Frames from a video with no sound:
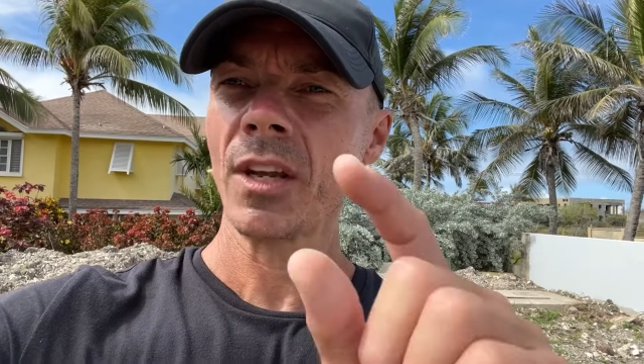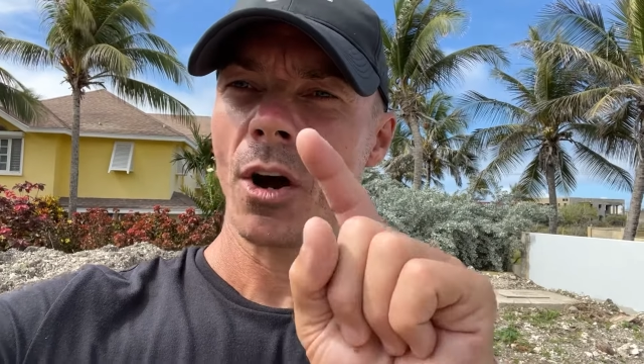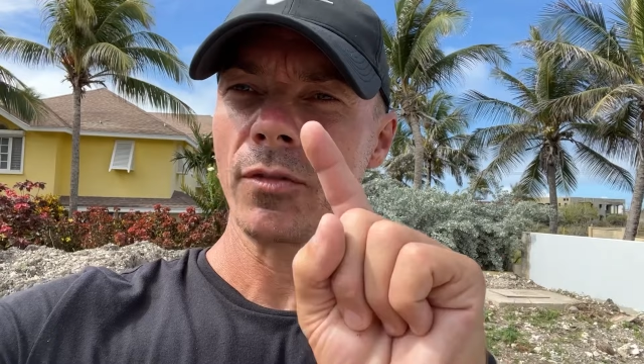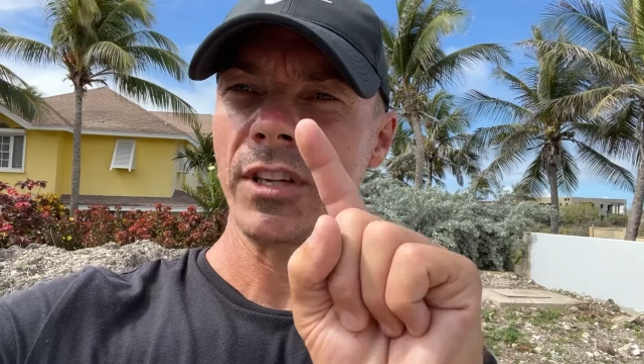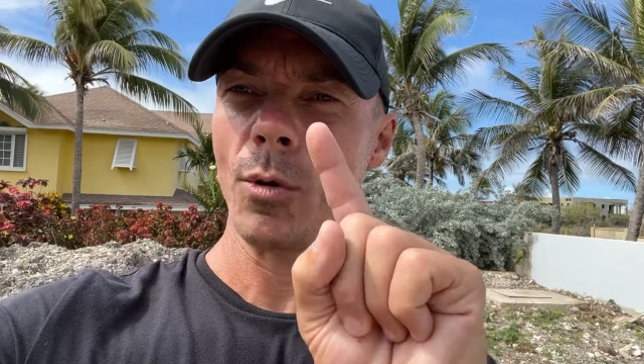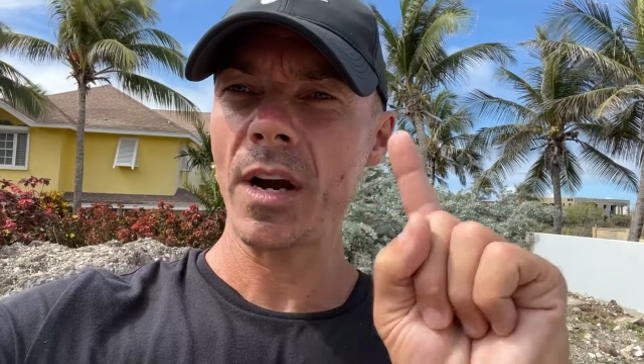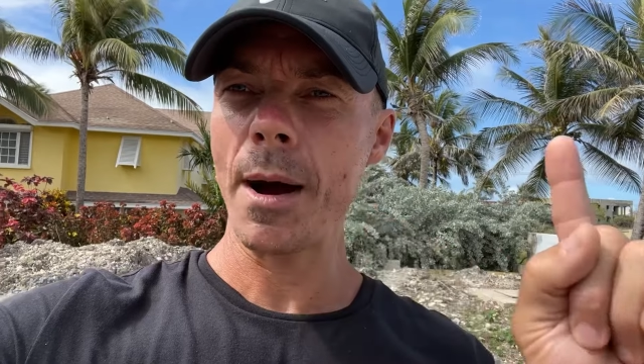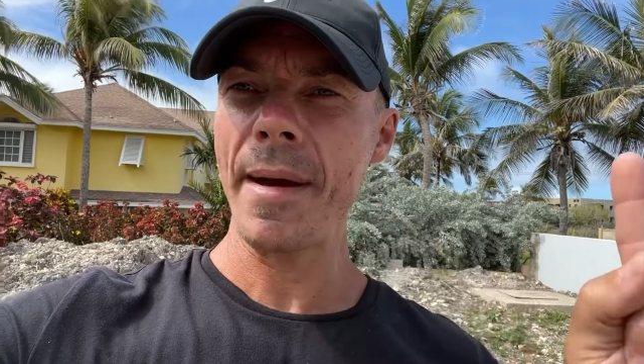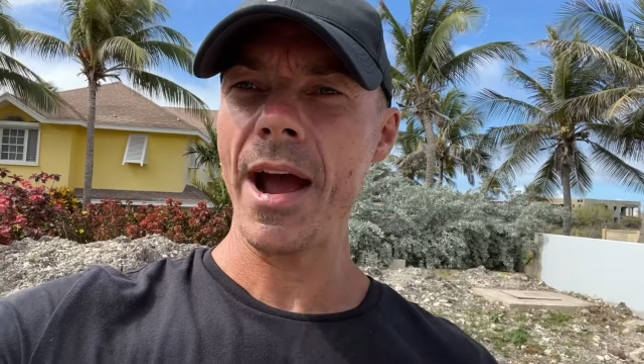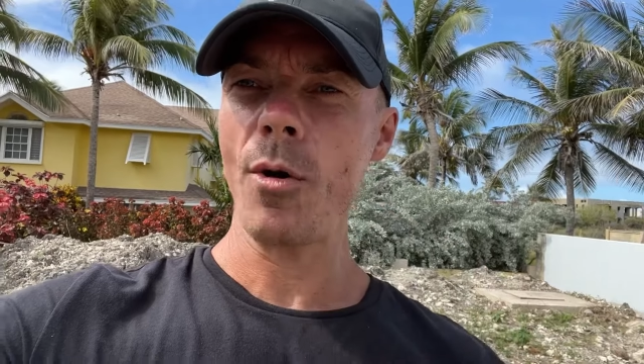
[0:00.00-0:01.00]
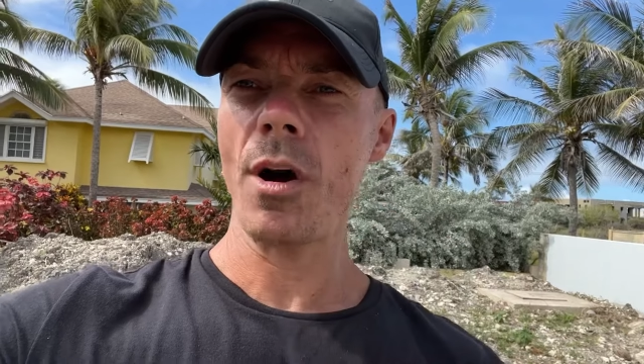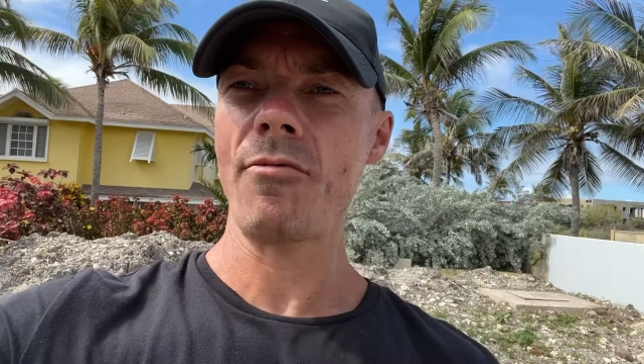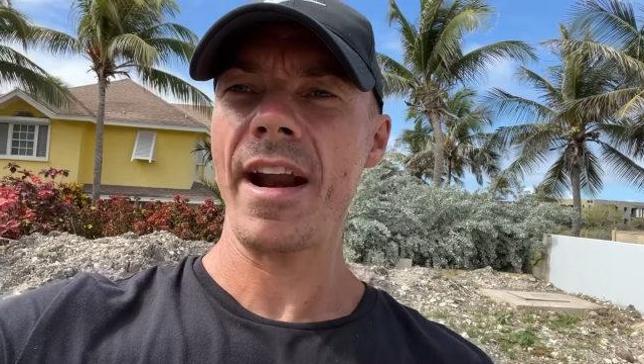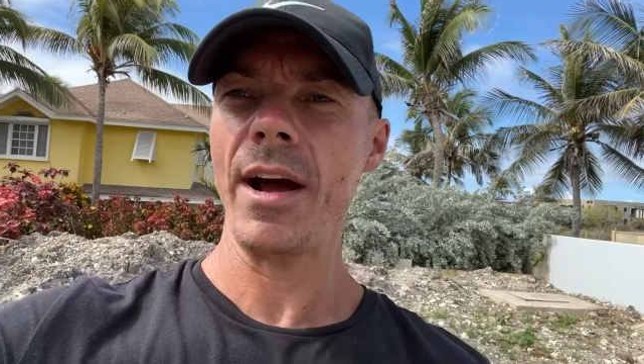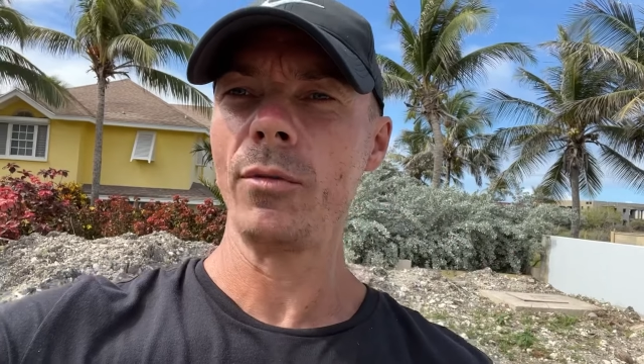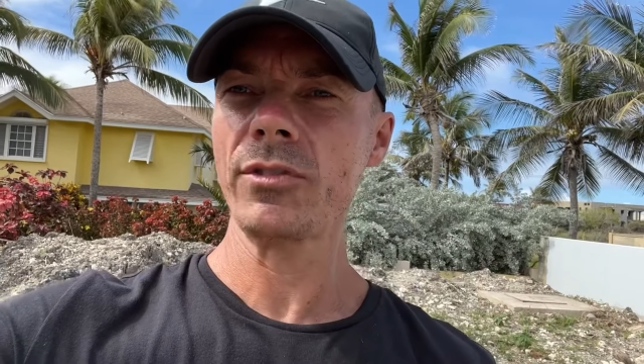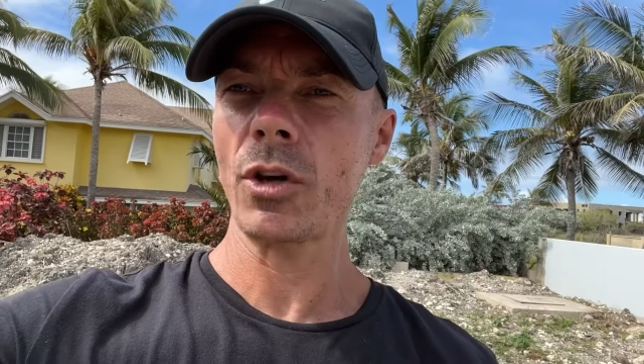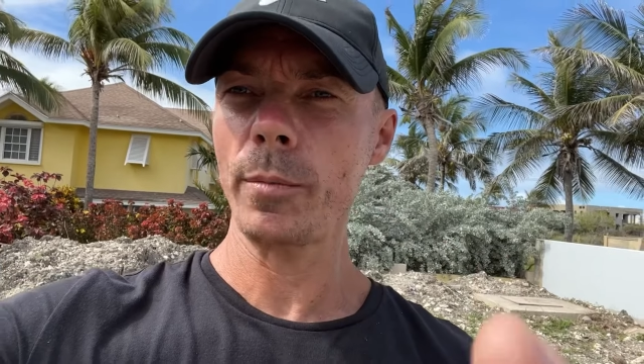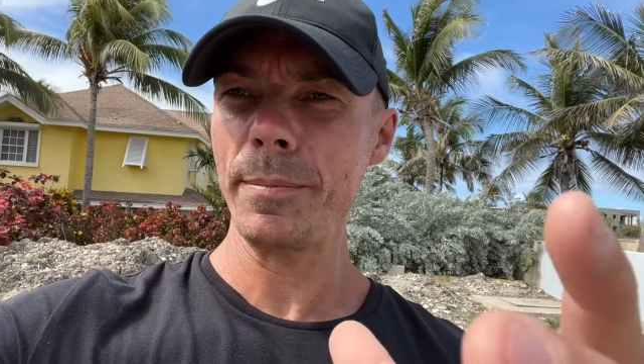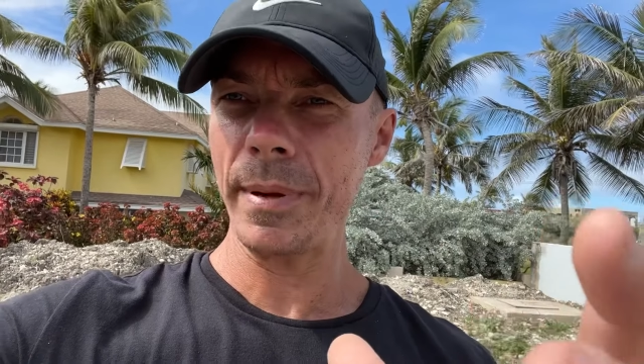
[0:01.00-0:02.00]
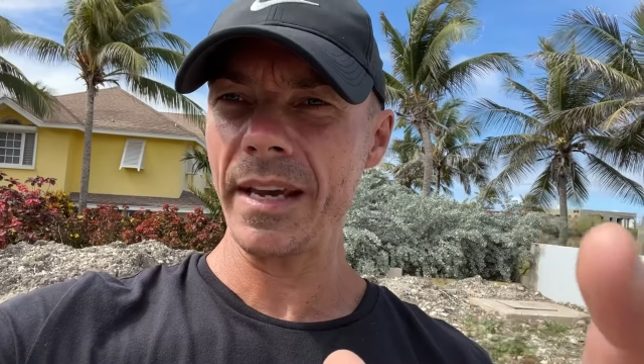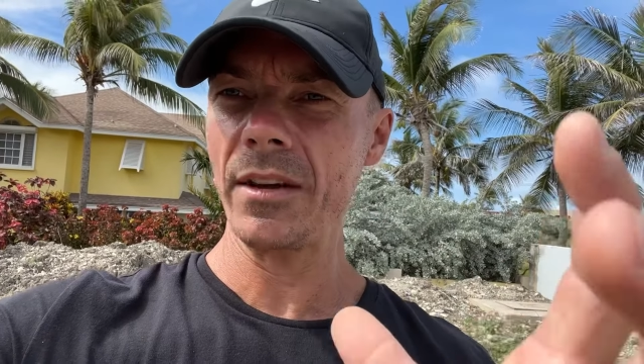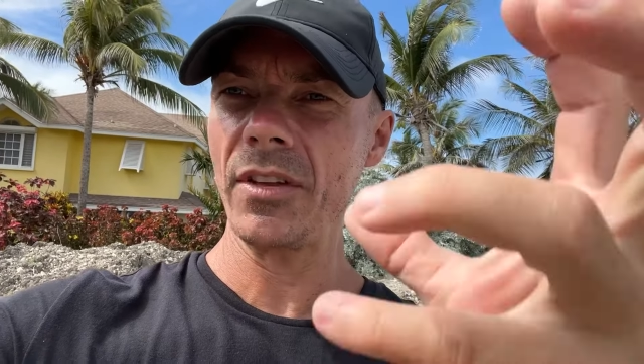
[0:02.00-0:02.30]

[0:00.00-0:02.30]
Obviously it will come out around, so it'll be bigger